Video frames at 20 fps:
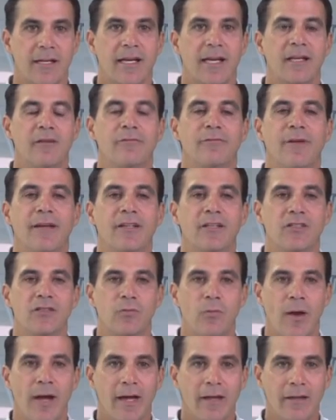in
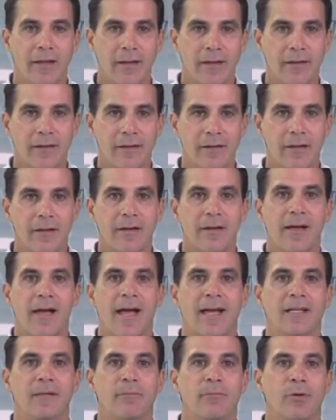Venezuela
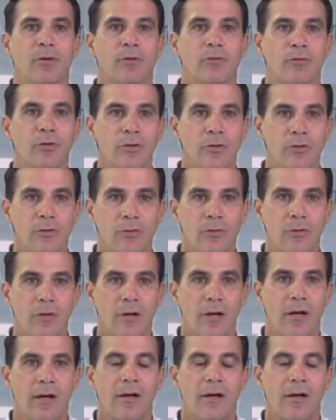and in Peru